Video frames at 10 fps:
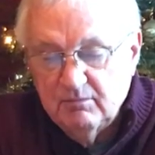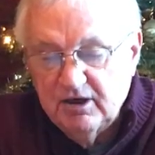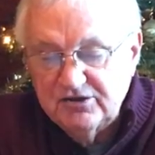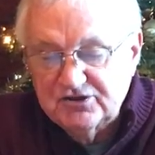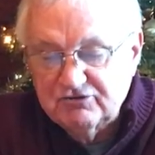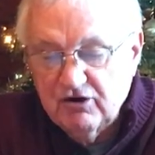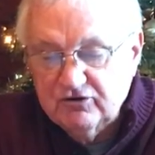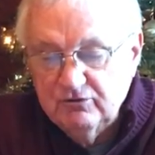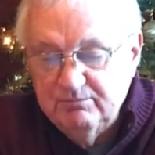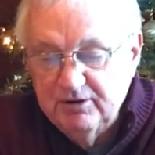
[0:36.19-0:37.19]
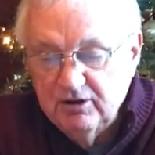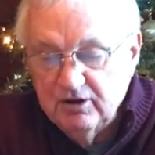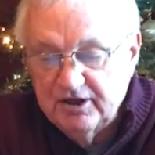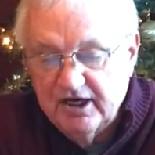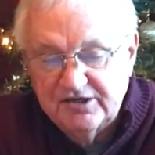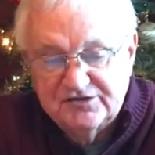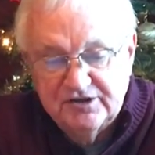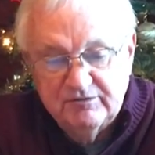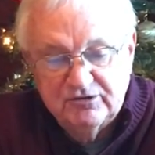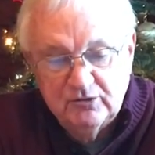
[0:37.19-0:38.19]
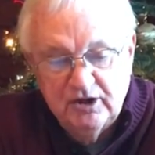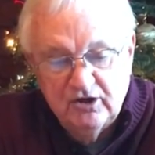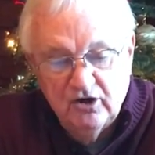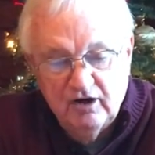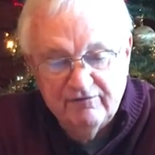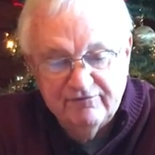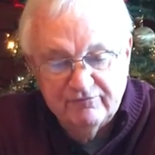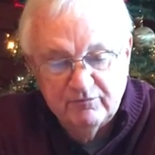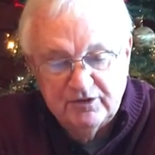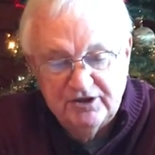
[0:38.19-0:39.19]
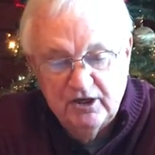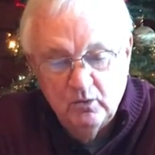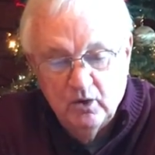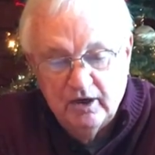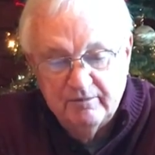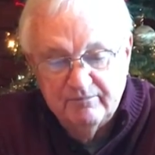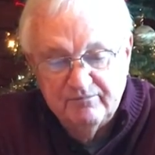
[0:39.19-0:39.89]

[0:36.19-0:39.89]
My instructor Bill and I seemed to hit it off from day one.